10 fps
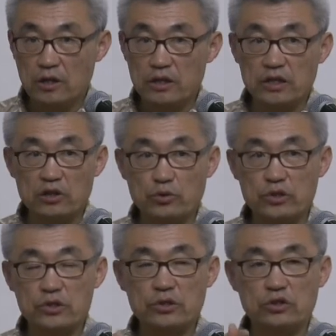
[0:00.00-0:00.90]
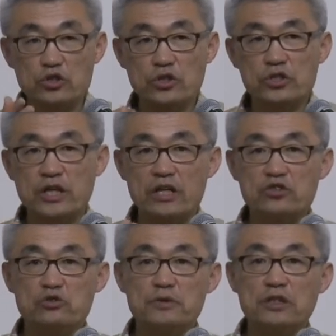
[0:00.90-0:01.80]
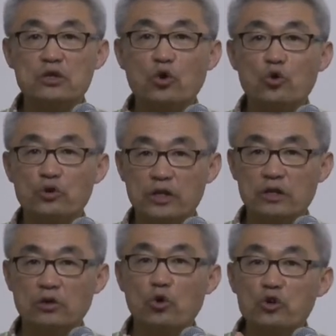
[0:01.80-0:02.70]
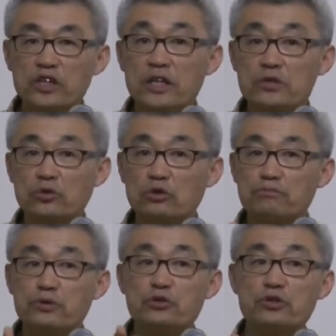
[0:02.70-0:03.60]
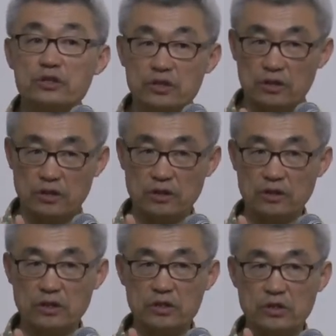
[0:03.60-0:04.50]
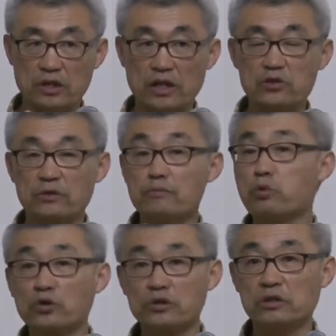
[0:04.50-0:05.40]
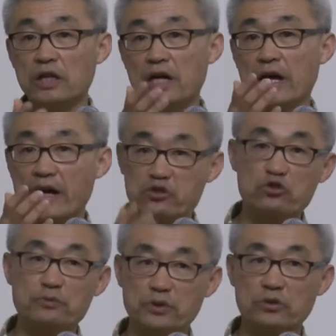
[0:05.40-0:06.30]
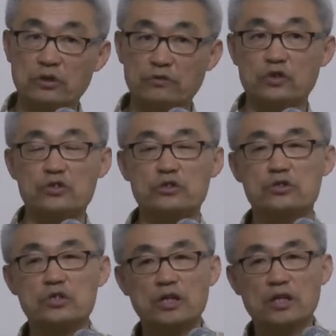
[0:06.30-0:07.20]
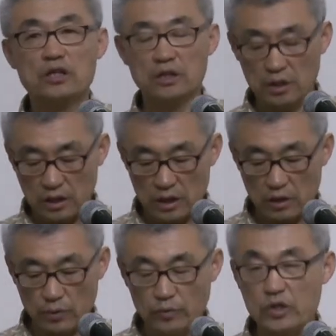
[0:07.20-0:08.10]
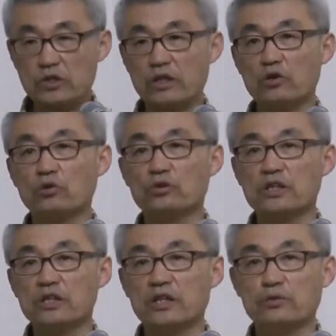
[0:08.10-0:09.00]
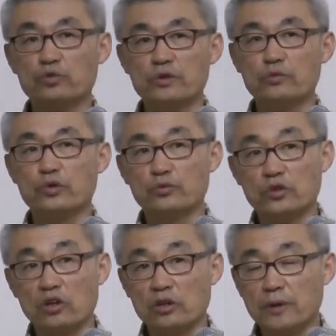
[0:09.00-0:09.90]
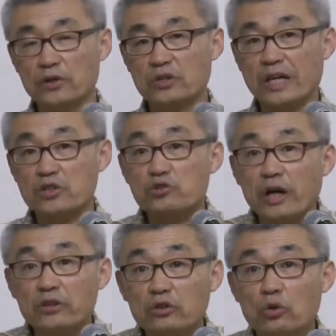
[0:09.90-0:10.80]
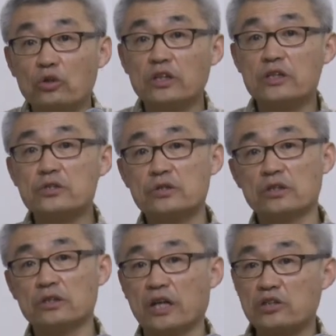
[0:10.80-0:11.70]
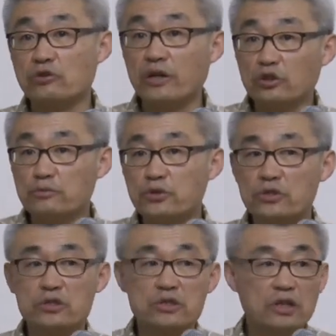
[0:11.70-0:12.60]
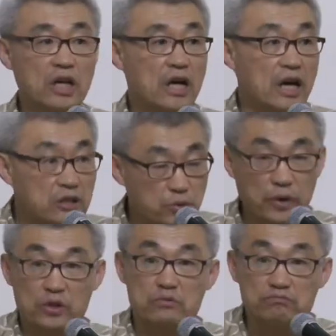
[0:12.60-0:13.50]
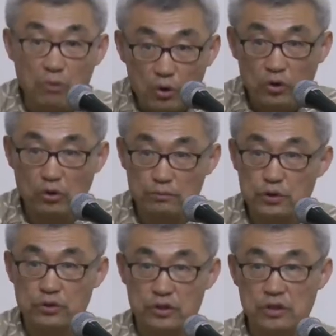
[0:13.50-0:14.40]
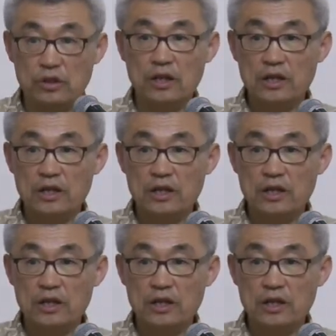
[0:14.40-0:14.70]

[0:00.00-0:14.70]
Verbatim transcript: In other words, the church has to be holy. Holiness or purity is another important attribute of the church. When we say holy, we're talking about doctrinal holiness, doctrinal purity, as well as moral purity.